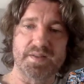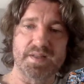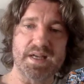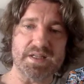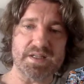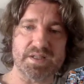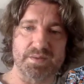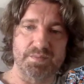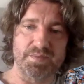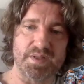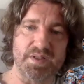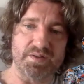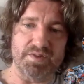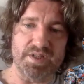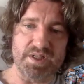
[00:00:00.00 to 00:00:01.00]
that's something
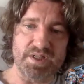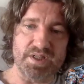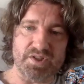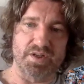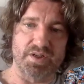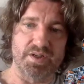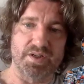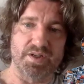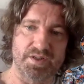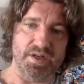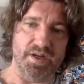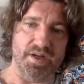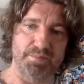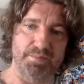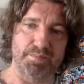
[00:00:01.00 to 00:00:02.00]
that
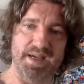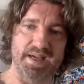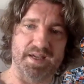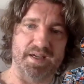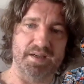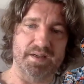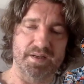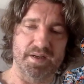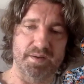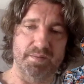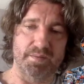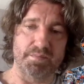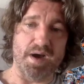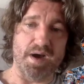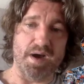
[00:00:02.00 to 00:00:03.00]
Richard and Mick
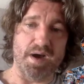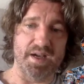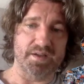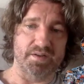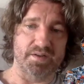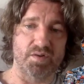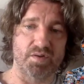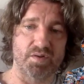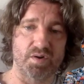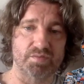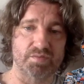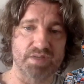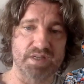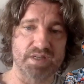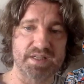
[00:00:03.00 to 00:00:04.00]
and Mike are
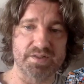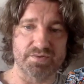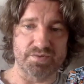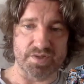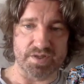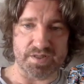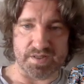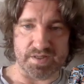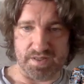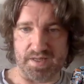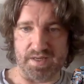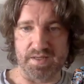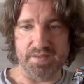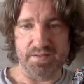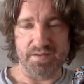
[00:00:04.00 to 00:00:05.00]
all really interested
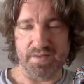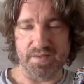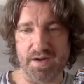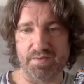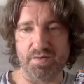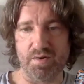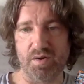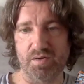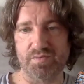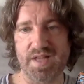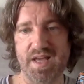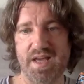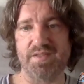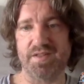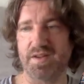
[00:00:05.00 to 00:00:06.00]
in. They're
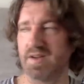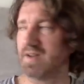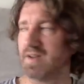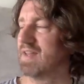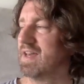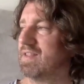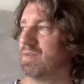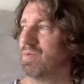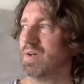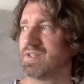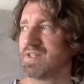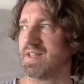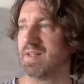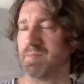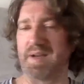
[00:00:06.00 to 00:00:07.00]
the
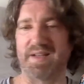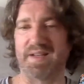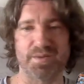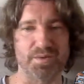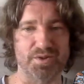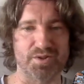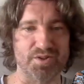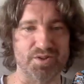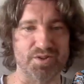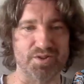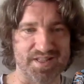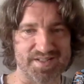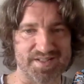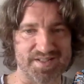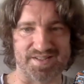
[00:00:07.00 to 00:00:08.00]
ones in the band who are good at
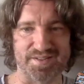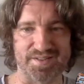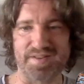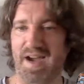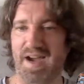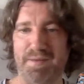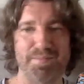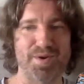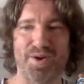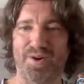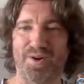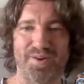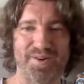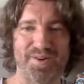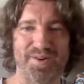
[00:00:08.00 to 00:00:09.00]
that stuff. I'm
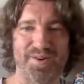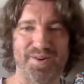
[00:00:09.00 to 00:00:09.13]
not.